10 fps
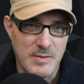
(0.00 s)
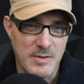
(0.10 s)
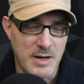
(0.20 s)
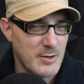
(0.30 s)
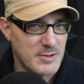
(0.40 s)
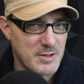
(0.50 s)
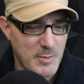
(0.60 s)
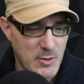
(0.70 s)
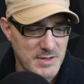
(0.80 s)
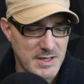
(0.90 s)
that I use the
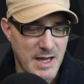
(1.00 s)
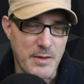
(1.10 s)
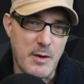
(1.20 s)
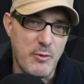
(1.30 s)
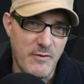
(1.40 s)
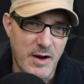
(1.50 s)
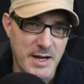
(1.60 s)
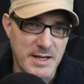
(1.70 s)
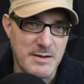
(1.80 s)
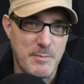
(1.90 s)
most and that are
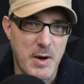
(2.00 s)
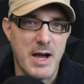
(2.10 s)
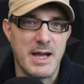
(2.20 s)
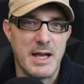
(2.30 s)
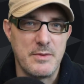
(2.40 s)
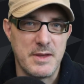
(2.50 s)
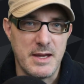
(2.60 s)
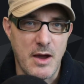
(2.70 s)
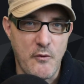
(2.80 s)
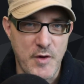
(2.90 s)
provided by
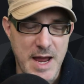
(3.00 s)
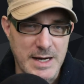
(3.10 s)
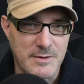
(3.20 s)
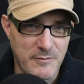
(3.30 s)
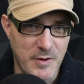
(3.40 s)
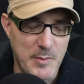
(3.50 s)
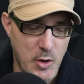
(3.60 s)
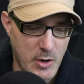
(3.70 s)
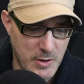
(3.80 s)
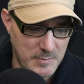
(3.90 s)
the React
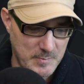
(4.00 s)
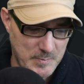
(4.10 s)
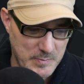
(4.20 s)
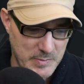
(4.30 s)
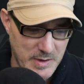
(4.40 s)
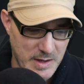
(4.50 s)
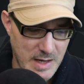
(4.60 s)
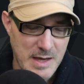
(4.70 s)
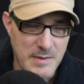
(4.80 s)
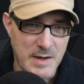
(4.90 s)
framework.
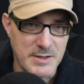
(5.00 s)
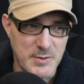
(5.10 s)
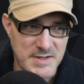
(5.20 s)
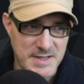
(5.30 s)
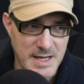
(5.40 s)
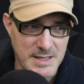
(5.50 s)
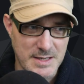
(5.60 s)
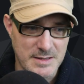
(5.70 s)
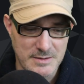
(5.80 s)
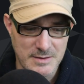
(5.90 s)
There's use
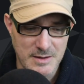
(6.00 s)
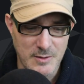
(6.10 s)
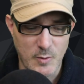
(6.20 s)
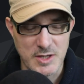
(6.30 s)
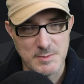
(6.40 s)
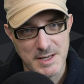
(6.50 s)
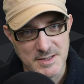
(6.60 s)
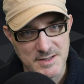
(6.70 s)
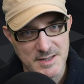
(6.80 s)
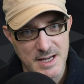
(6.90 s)
state, which
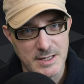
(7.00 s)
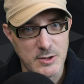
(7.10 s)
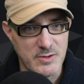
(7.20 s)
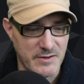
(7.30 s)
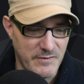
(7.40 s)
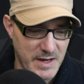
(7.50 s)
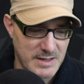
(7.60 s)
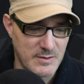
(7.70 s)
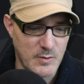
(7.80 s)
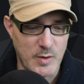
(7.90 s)
manages state, use
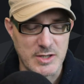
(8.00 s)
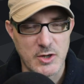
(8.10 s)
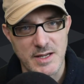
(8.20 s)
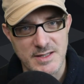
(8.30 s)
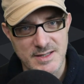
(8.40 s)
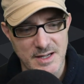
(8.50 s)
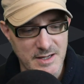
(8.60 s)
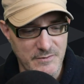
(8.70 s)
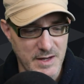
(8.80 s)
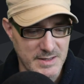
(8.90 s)
effect, which creates
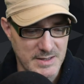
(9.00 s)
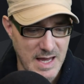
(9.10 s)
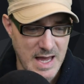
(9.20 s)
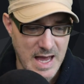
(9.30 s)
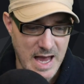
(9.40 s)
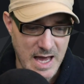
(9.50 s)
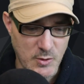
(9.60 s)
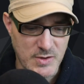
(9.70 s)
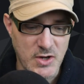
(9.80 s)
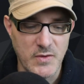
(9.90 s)
side effects, and
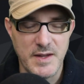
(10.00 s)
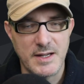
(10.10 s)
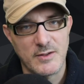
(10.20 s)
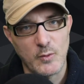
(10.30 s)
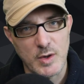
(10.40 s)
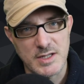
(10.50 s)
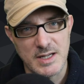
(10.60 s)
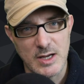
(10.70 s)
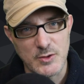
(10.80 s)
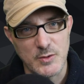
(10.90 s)
use context, which
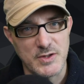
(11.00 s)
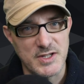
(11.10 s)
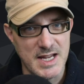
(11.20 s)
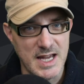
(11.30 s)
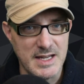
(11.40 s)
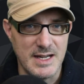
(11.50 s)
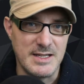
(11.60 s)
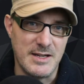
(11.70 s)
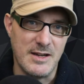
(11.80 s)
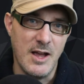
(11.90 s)
allows you to share
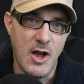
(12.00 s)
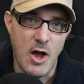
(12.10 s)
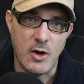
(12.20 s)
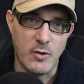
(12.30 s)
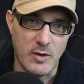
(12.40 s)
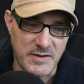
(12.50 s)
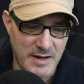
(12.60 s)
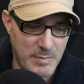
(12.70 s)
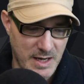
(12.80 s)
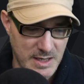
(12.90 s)
data across
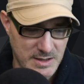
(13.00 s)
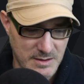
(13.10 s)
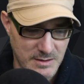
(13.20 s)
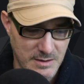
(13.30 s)
an application.